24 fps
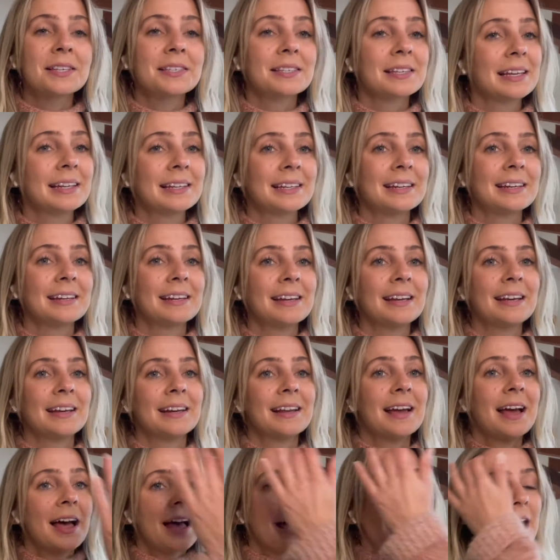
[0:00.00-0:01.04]
and they didn't
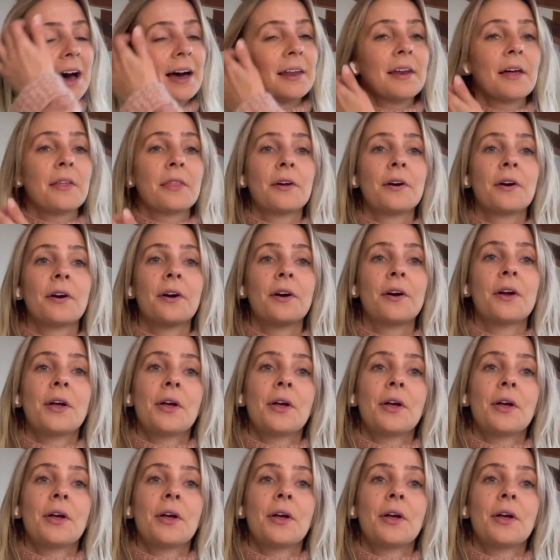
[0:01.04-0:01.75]
need another